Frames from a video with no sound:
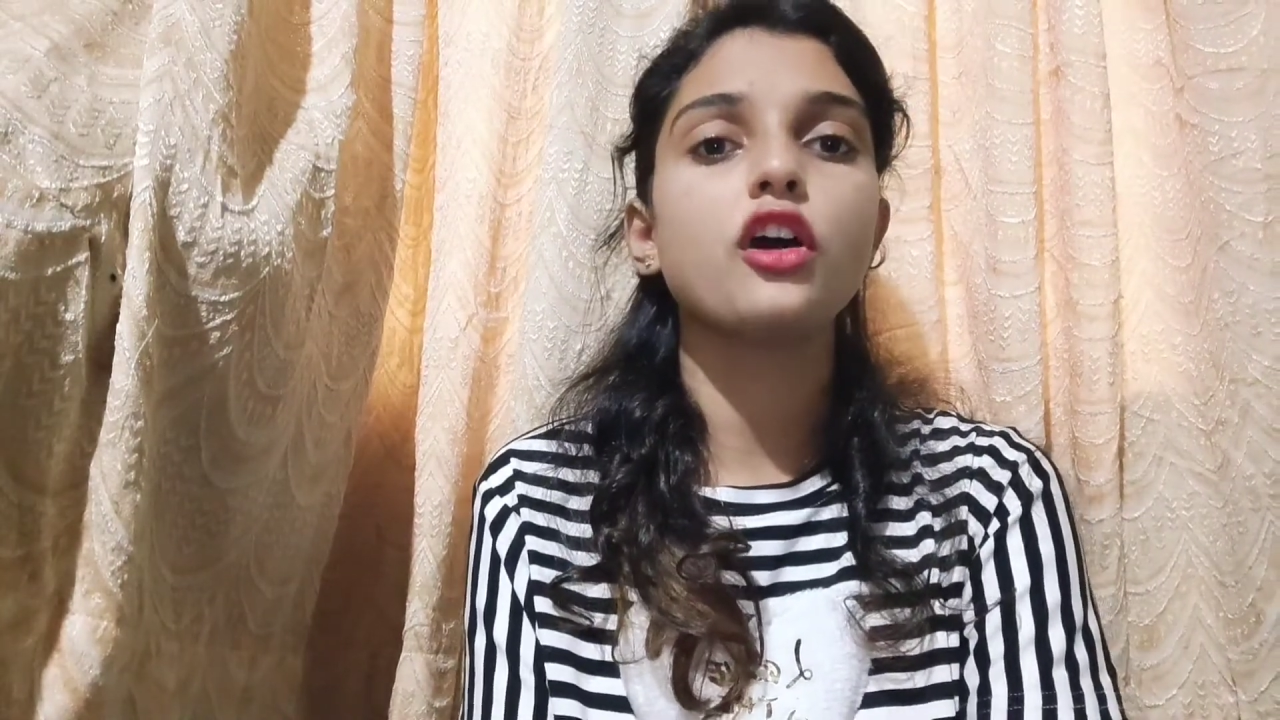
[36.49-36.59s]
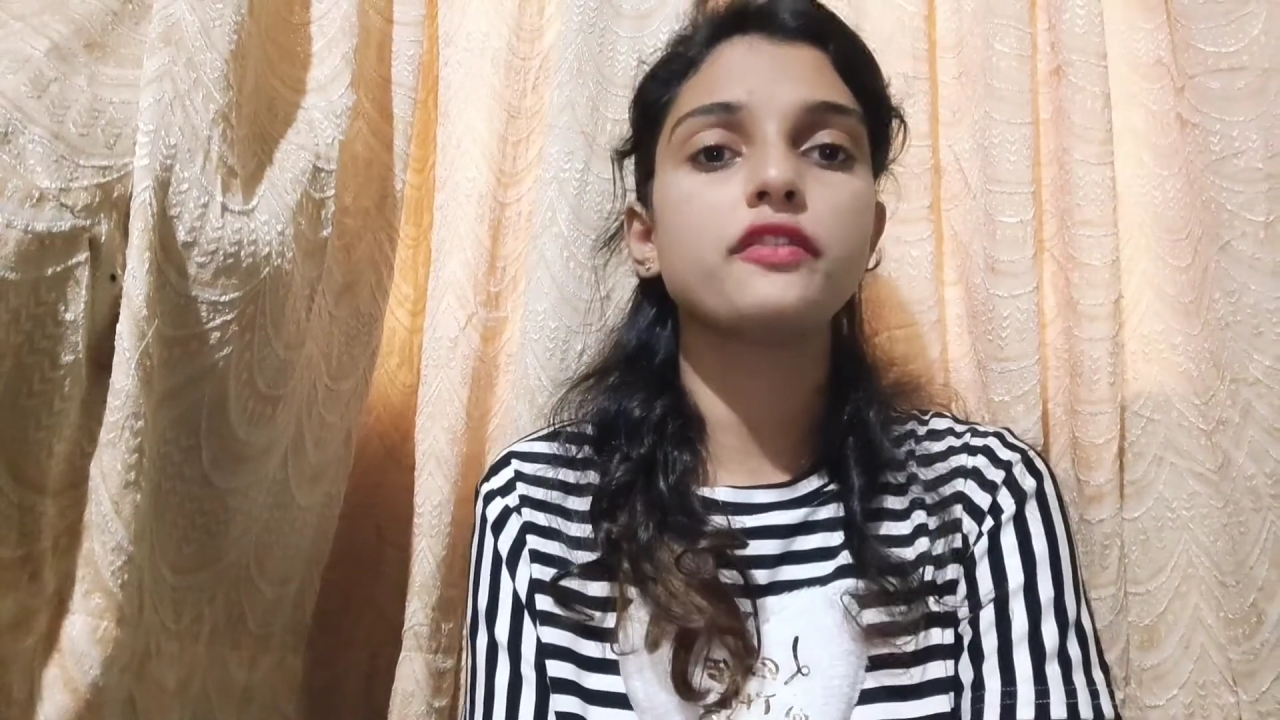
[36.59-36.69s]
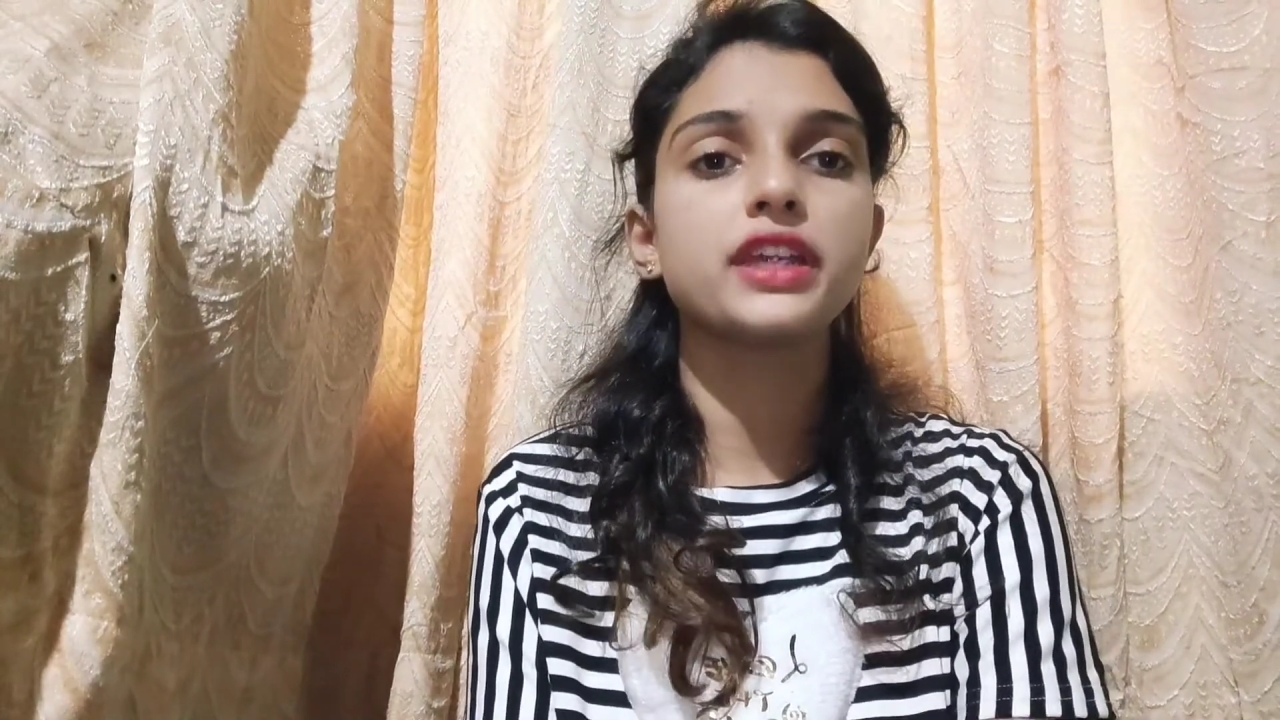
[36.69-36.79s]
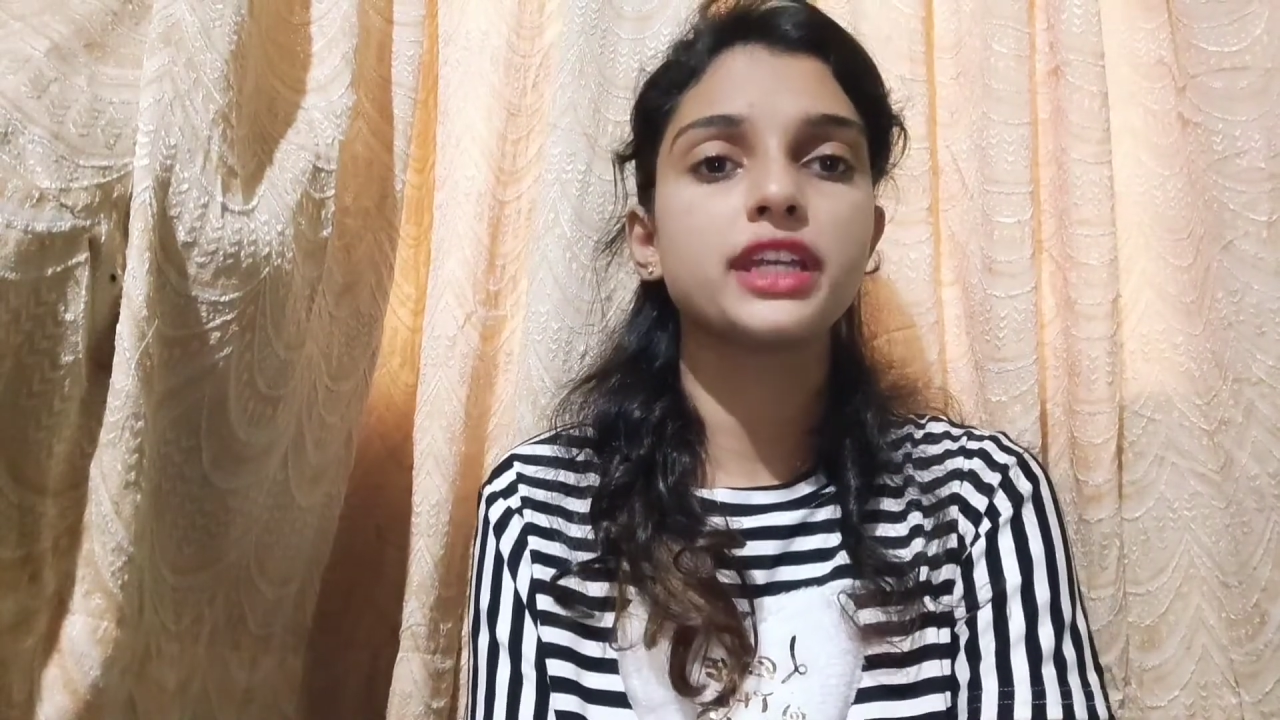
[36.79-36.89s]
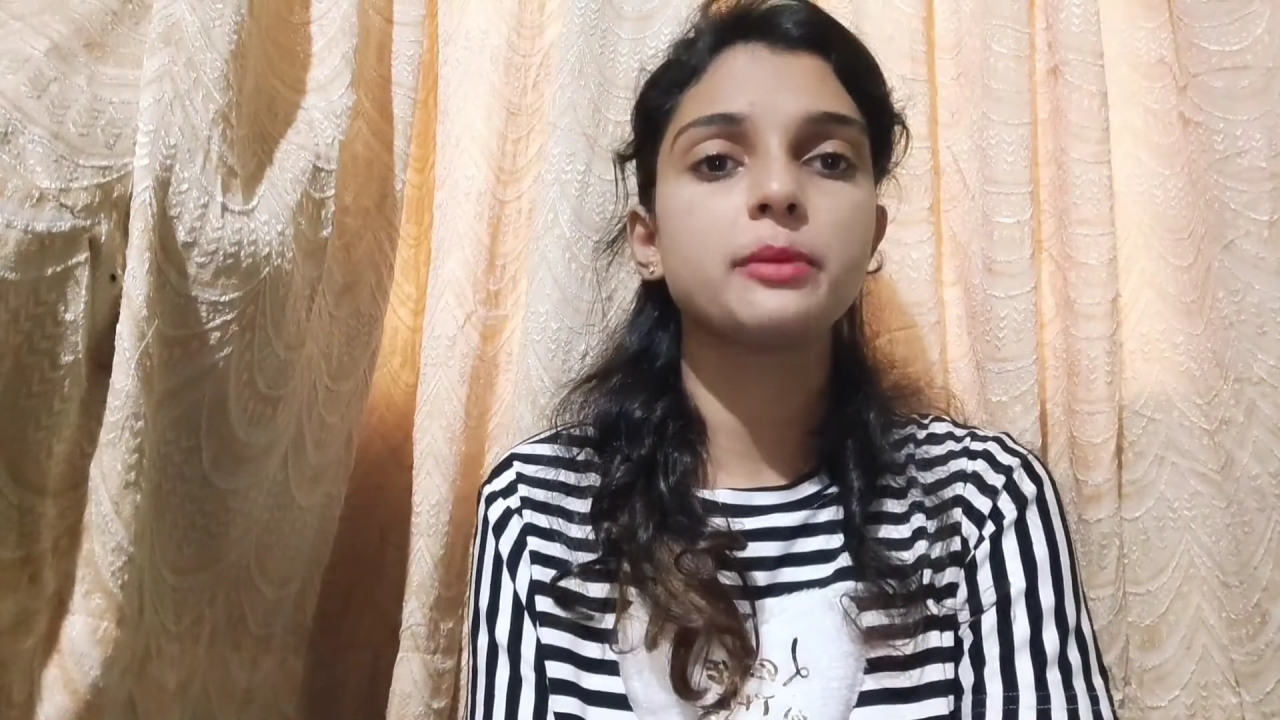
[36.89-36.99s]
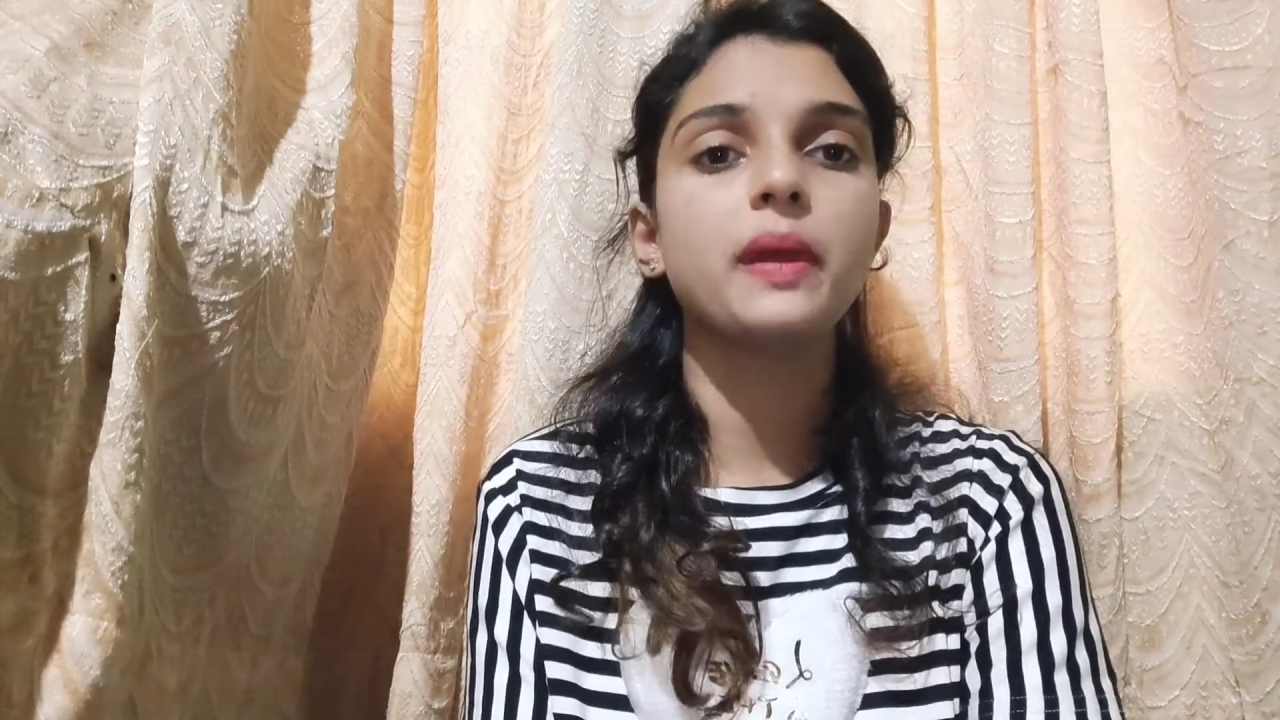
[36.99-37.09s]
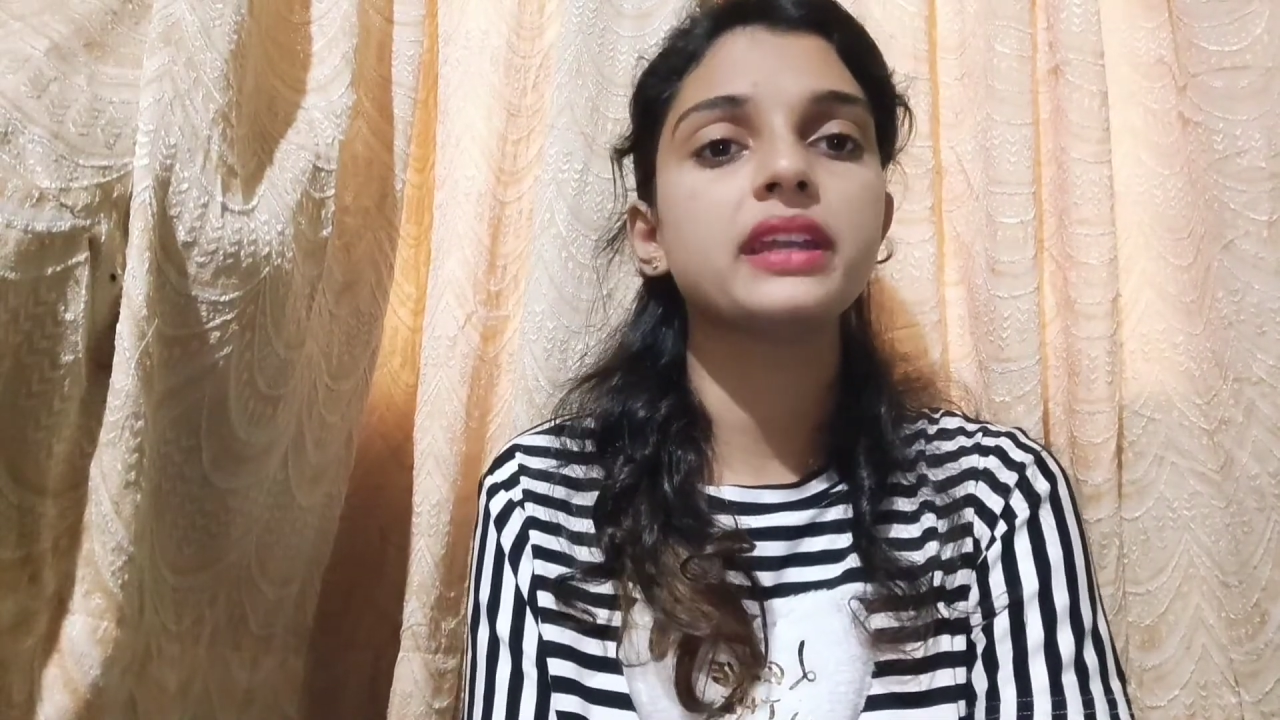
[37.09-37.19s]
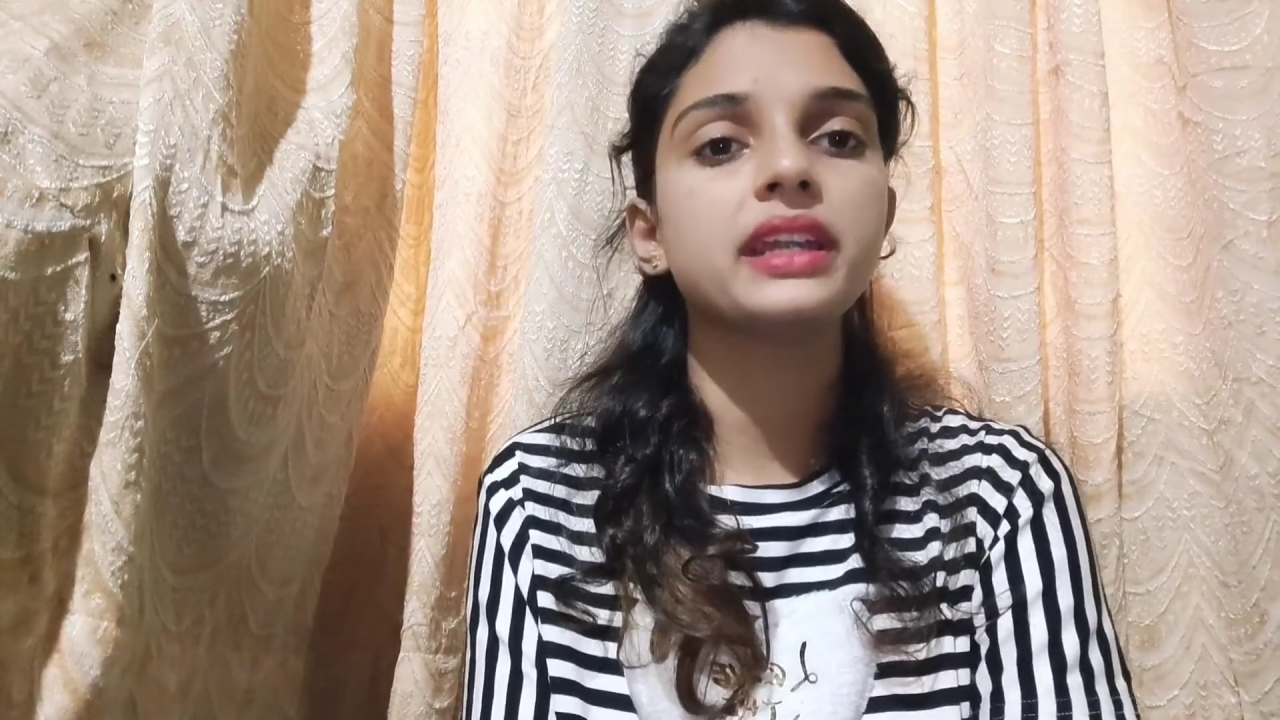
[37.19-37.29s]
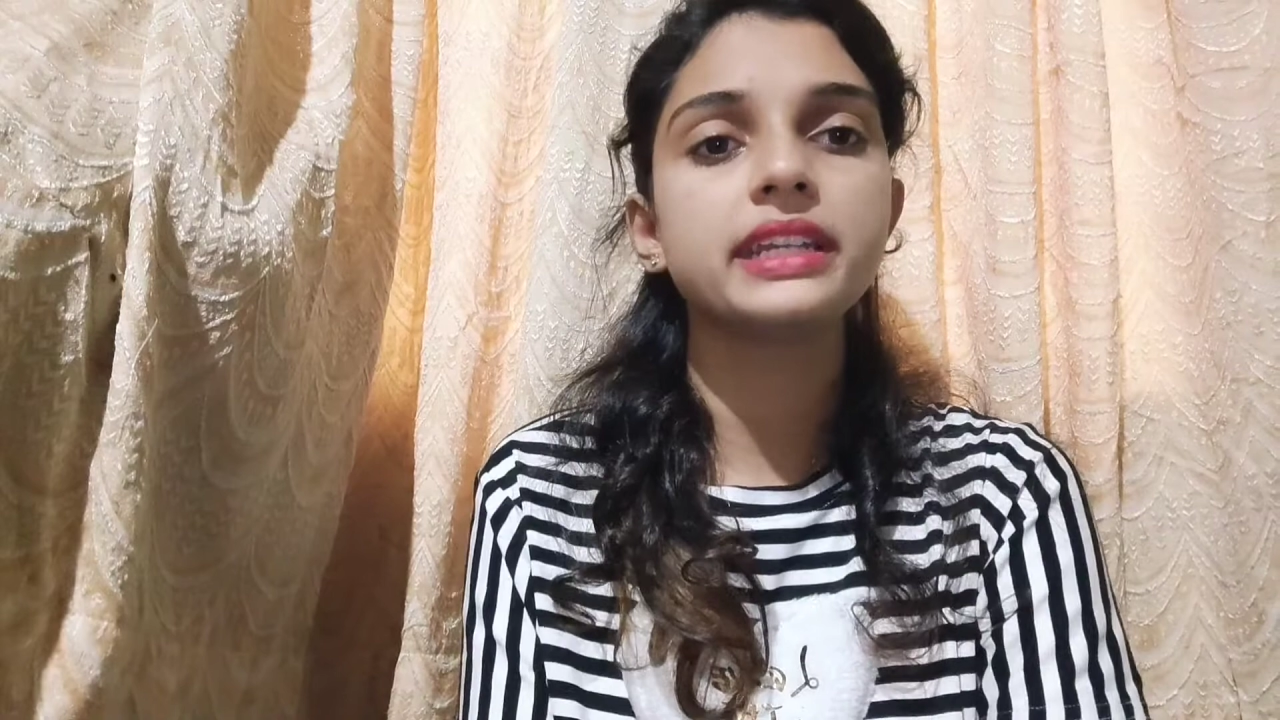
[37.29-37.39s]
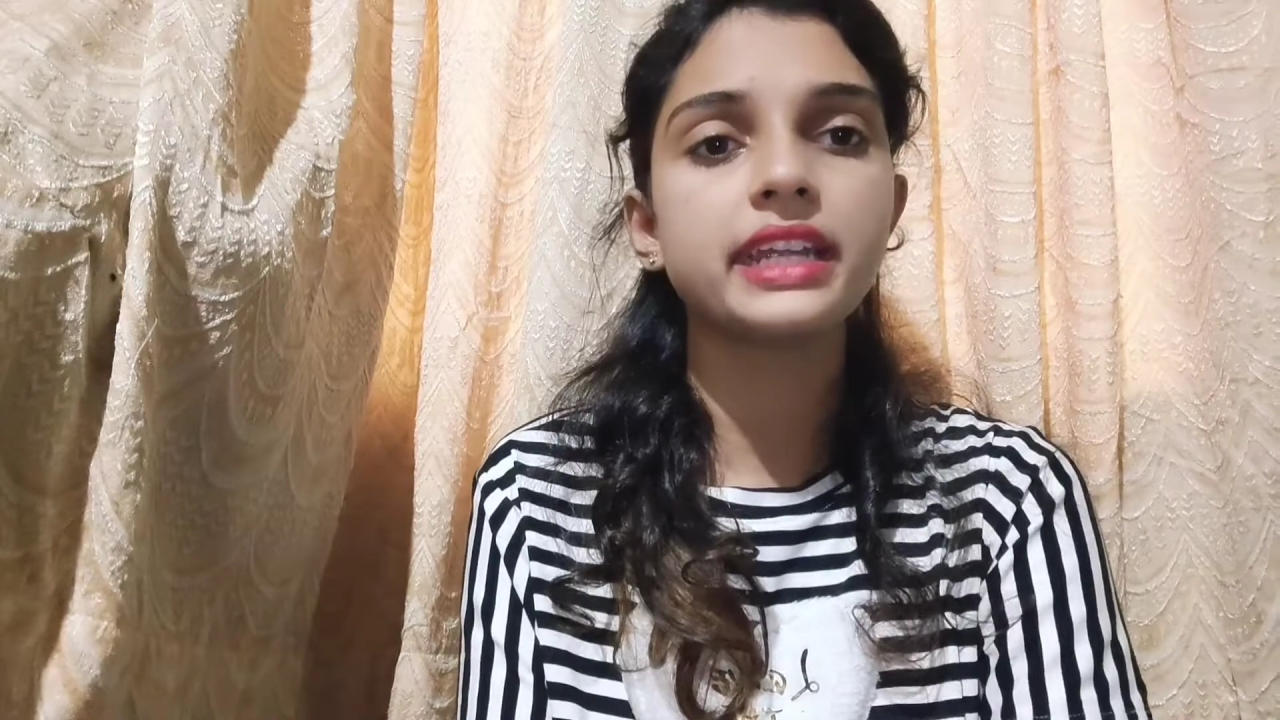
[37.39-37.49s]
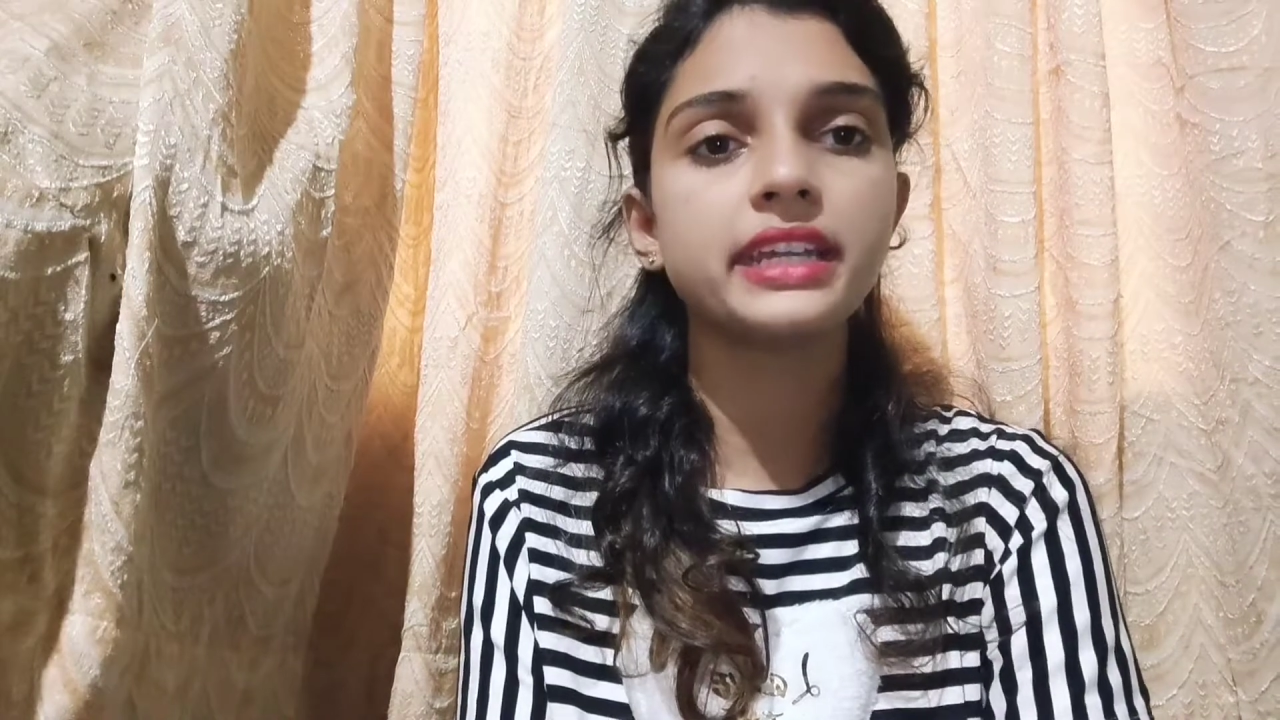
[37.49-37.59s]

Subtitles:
of independent